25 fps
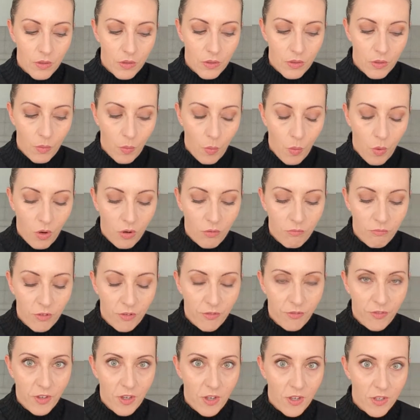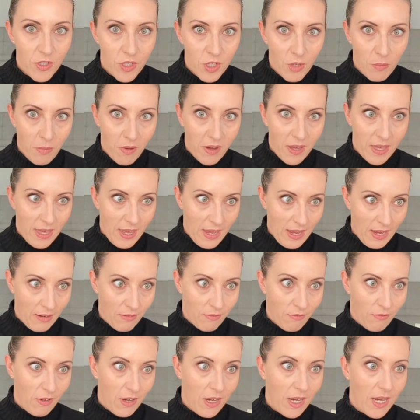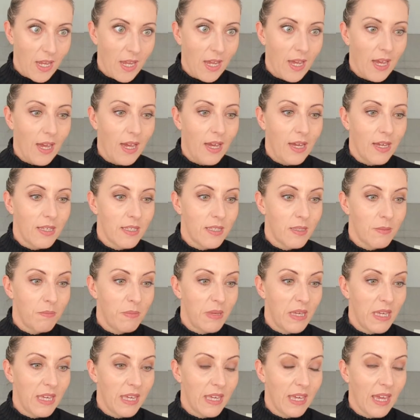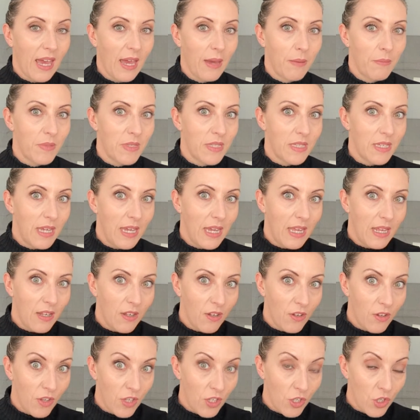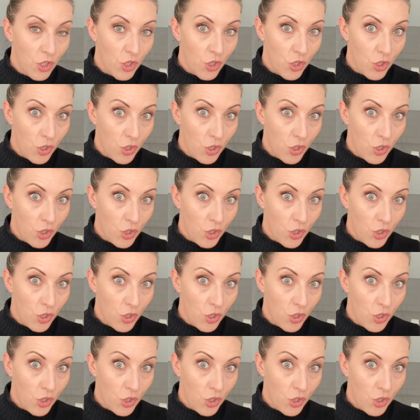one referred to by Henry as being kept in the